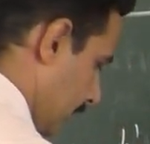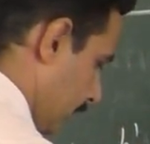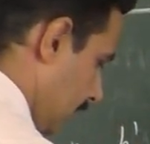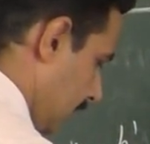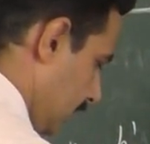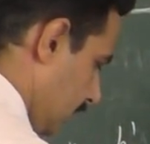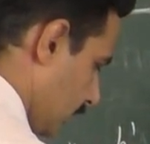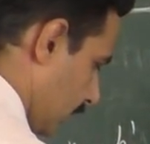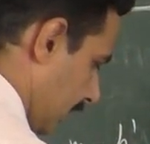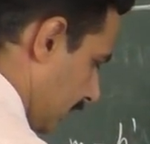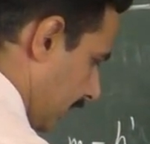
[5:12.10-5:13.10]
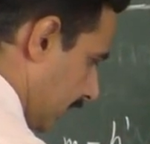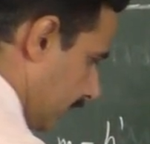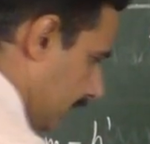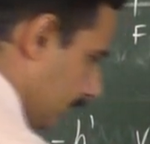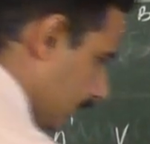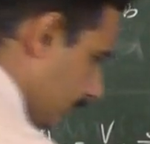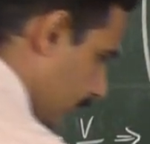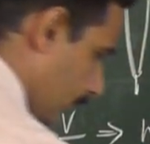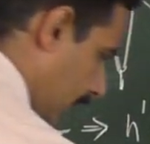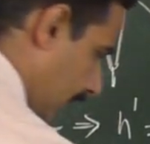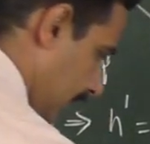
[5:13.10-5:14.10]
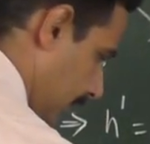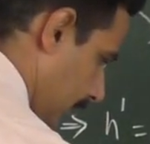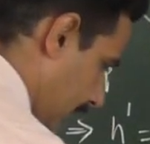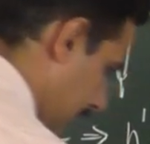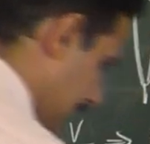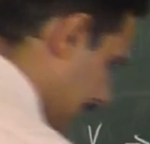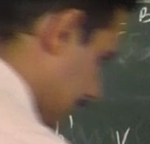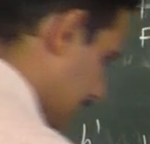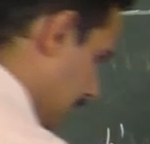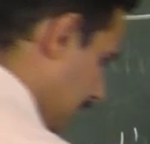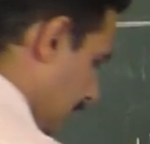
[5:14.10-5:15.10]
V into 1 by V, 1 minus